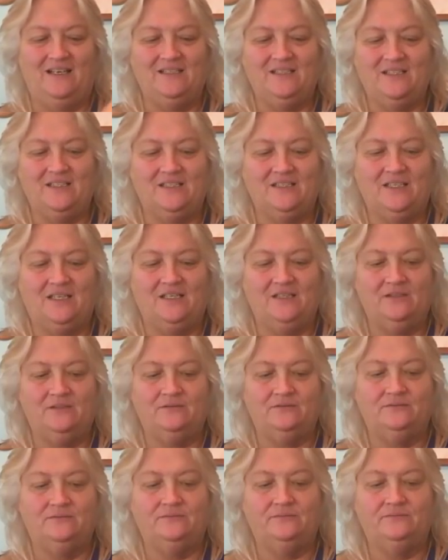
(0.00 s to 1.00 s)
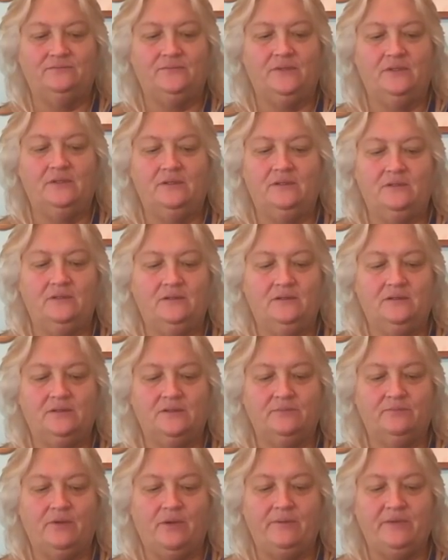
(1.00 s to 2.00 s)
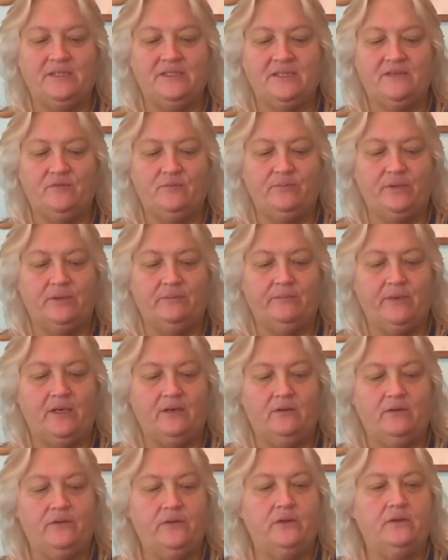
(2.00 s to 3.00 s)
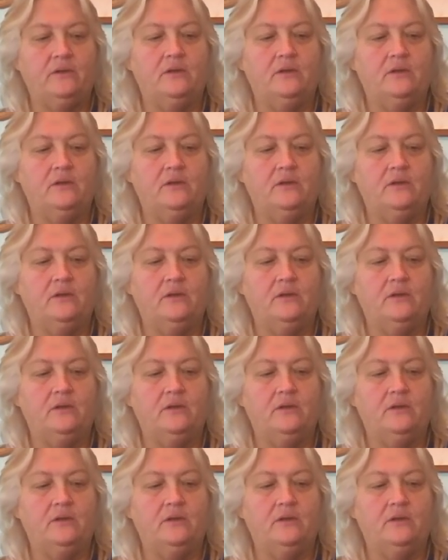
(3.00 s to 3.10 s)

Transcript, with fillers: I just, I don't, probably because I have a big mouth.